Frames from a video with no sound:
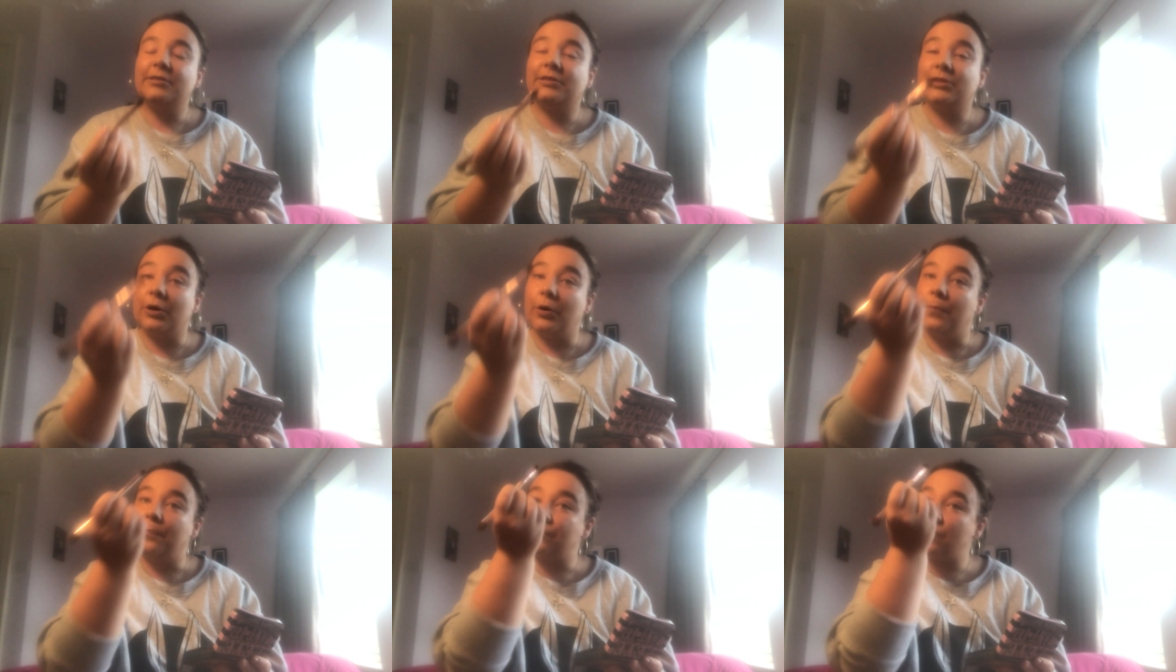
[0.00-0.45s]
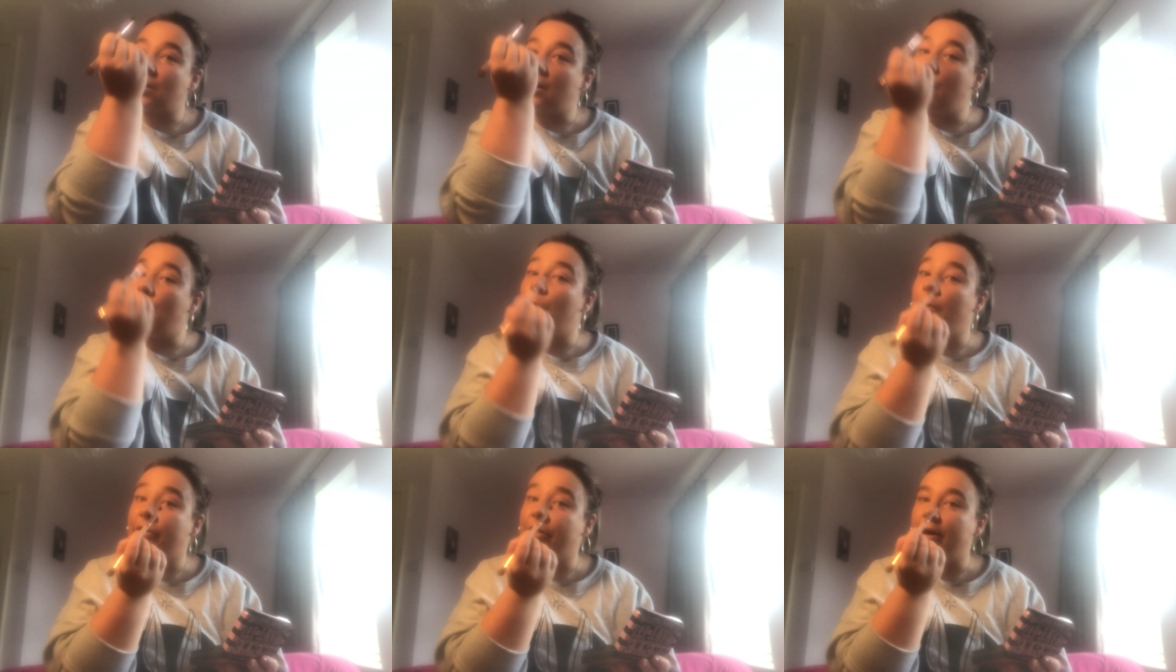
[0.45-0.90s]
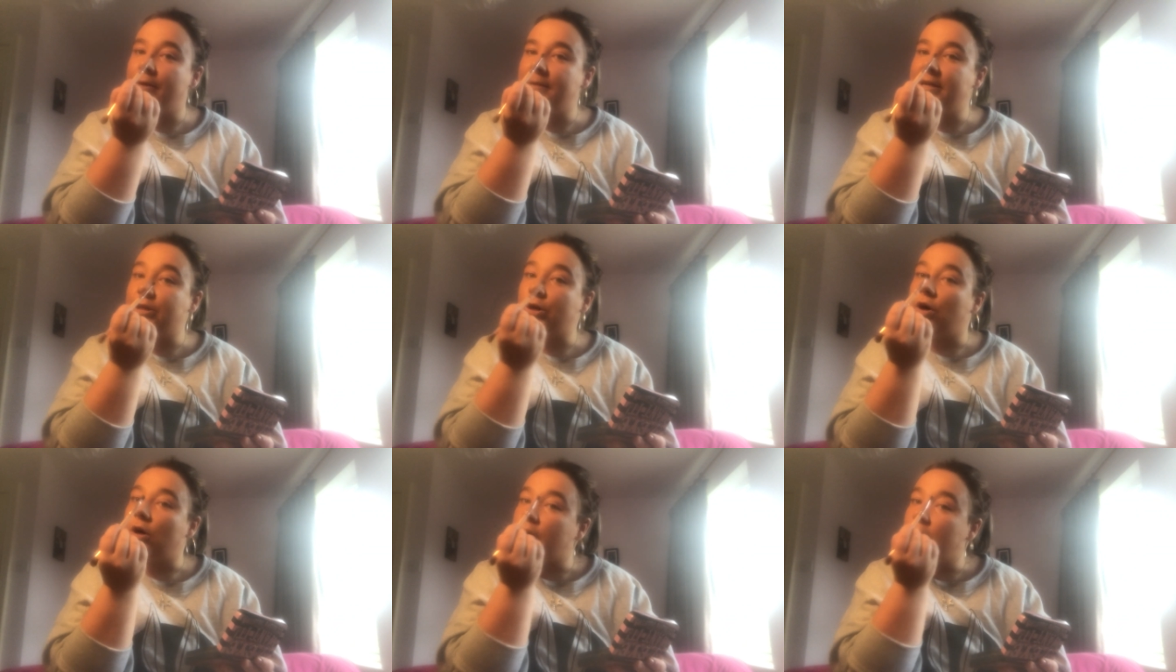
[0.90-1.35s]
So without
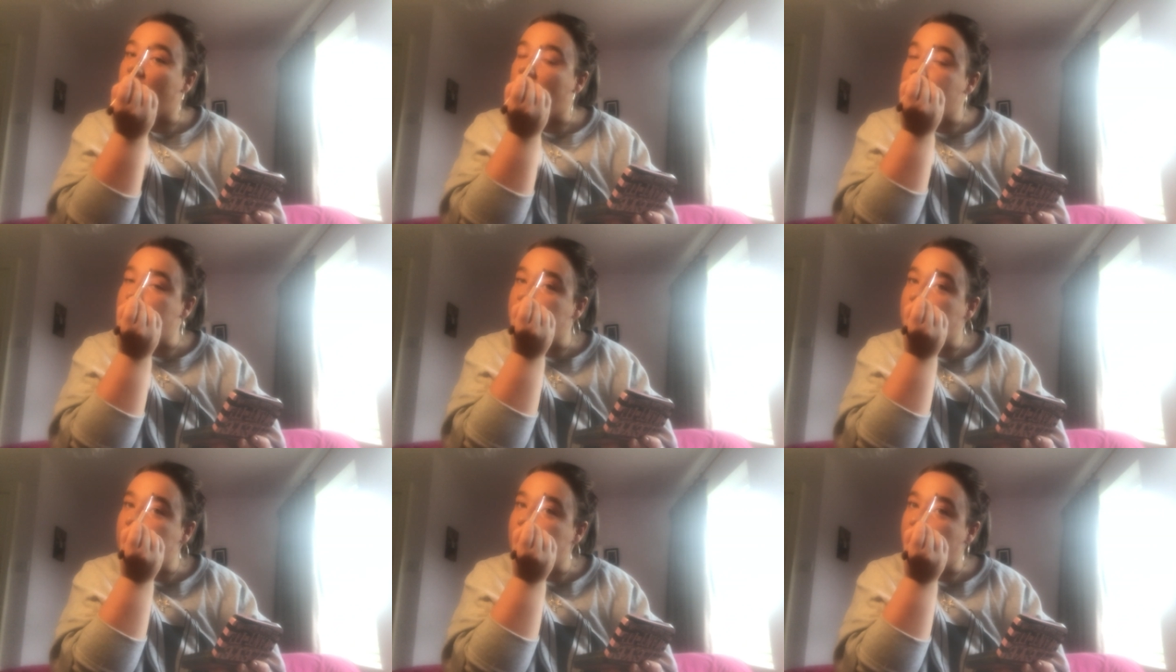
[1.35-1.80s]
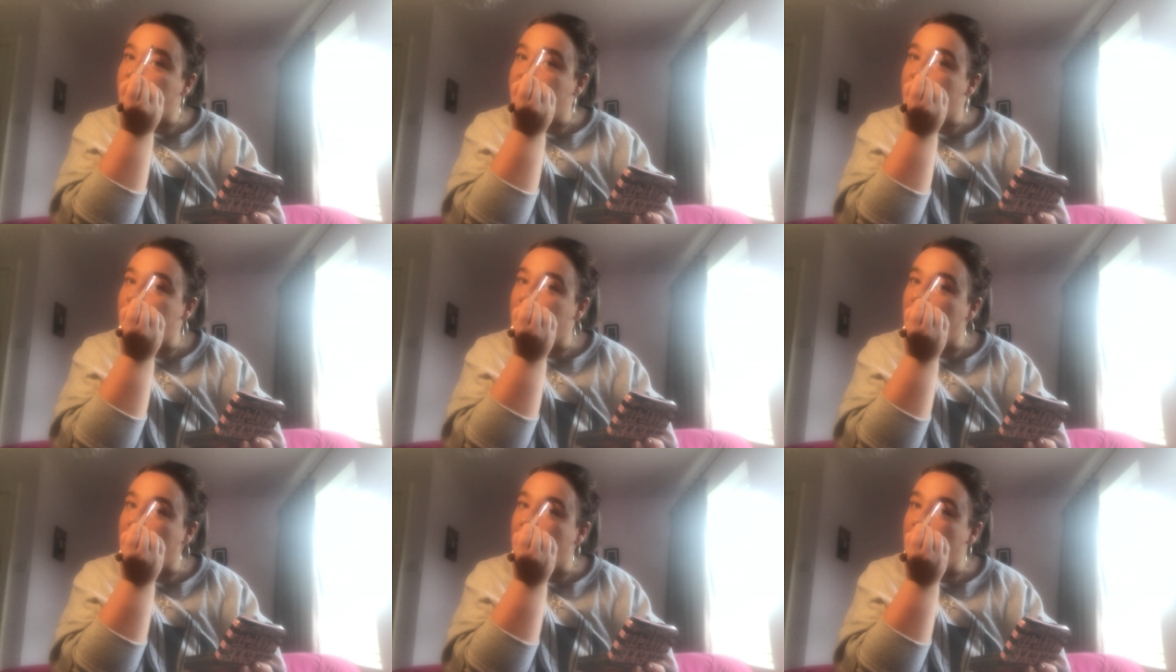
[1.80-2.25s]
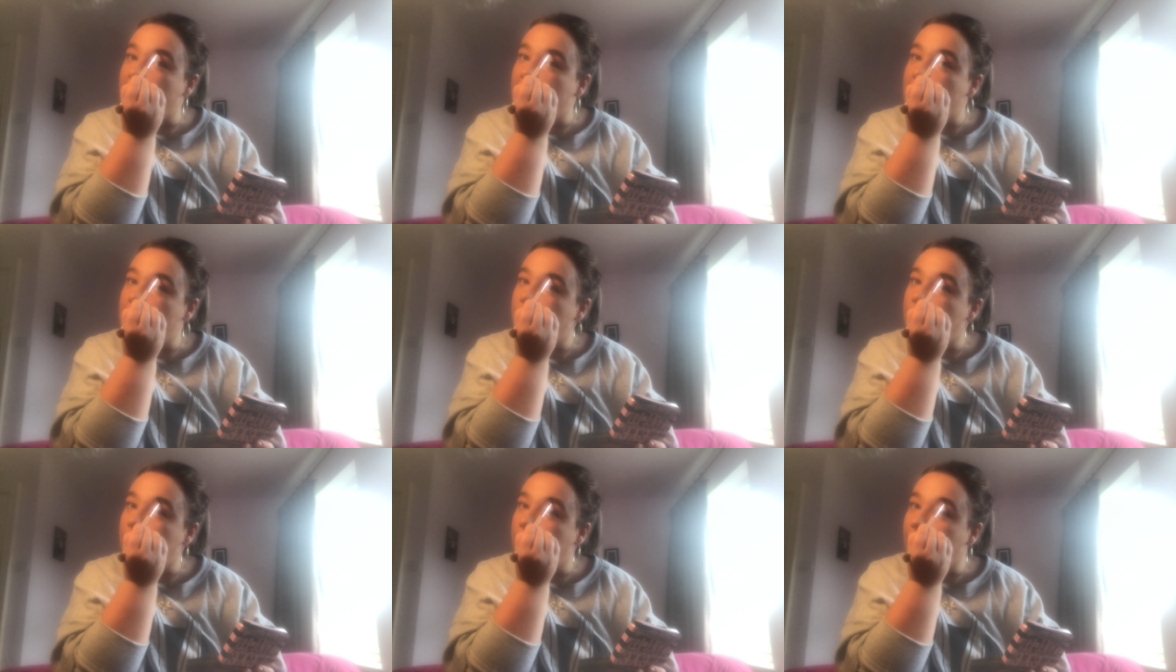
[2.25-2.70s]
me talking, I'm just going to apply
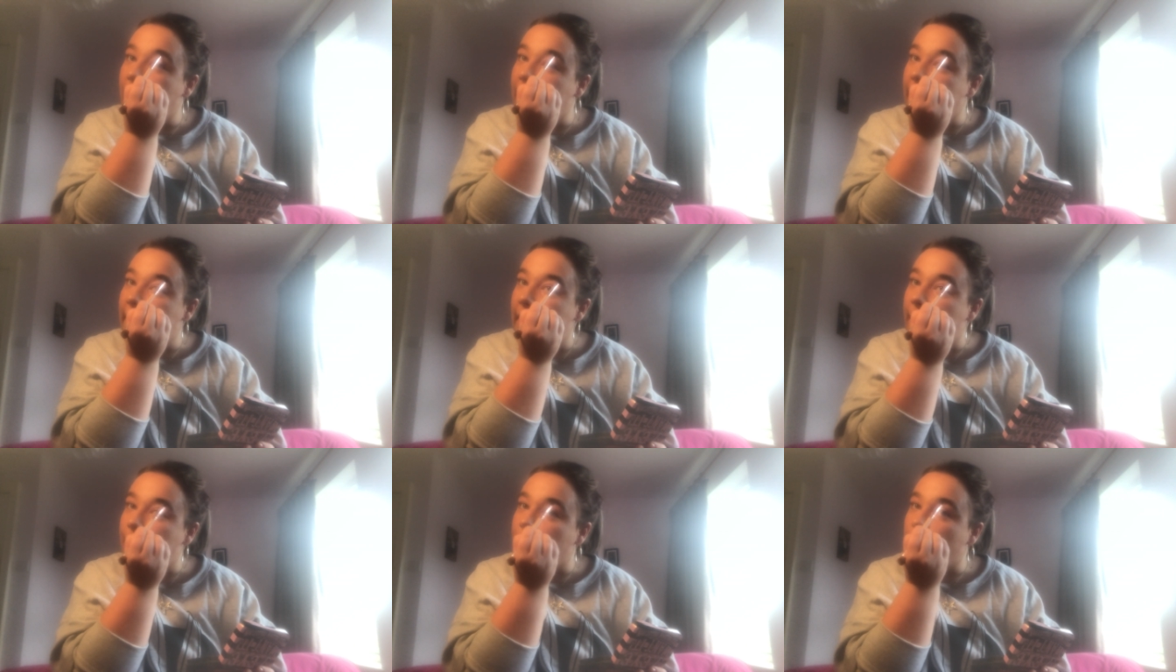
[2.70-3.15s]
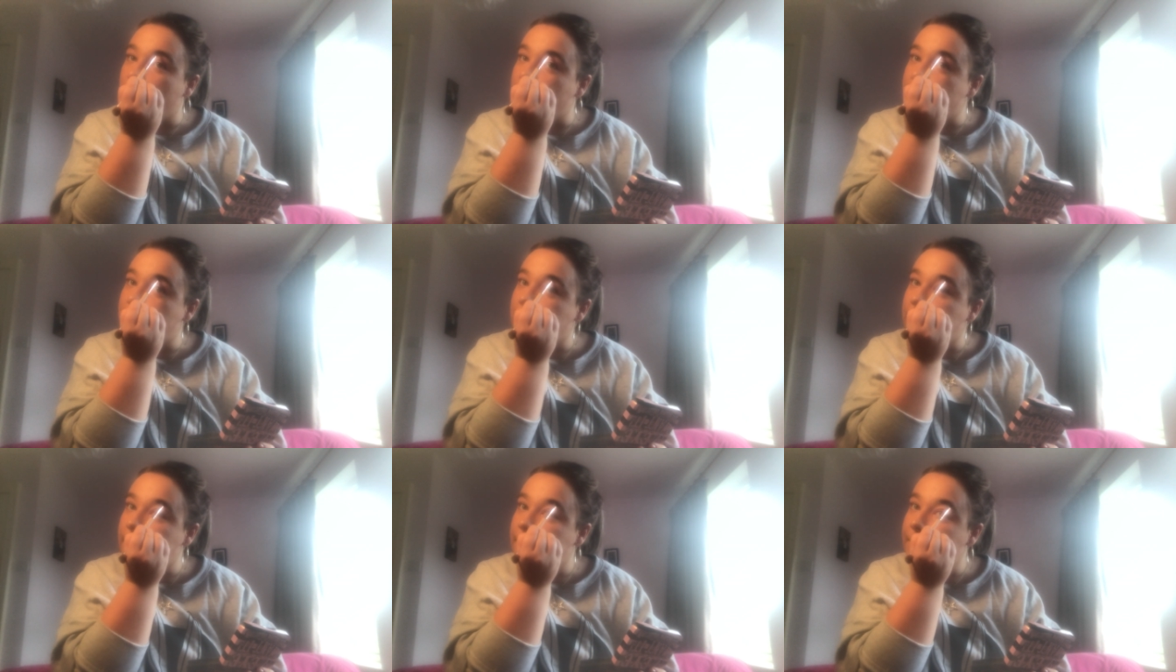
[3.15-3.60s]
my eyebrows